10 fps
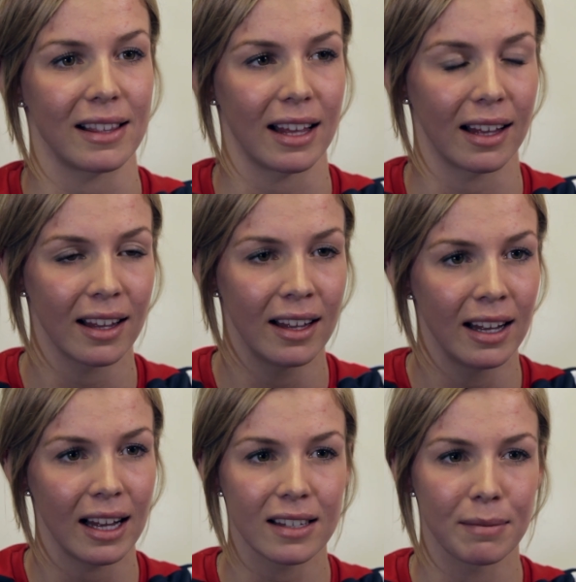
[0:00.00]
I think
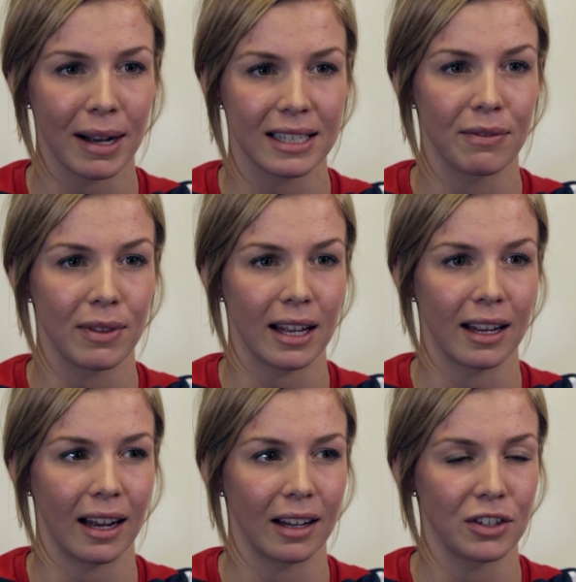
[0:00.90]
it's a massive
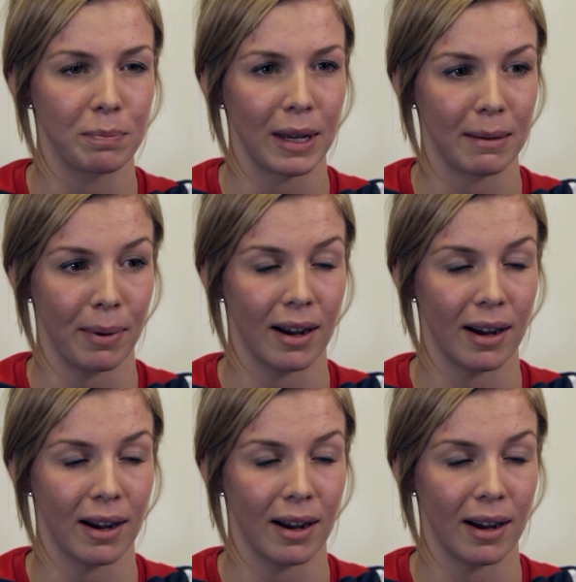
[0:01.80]
thing, just being